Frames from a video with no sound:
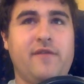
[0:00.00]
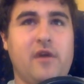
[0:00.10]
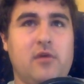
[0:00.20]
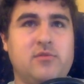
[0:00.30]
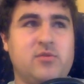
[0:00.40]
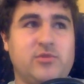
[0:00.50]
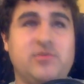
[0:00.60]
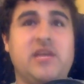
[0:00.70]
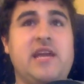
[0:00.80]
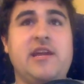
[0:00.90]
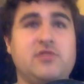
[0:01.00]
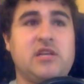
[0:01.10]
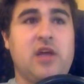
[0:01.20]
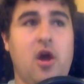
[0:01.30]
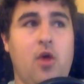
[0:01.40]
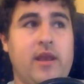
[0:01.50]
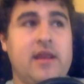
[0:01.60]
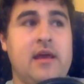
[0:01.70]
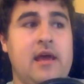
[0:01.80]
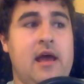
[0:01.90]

films, which was 8 years ago, and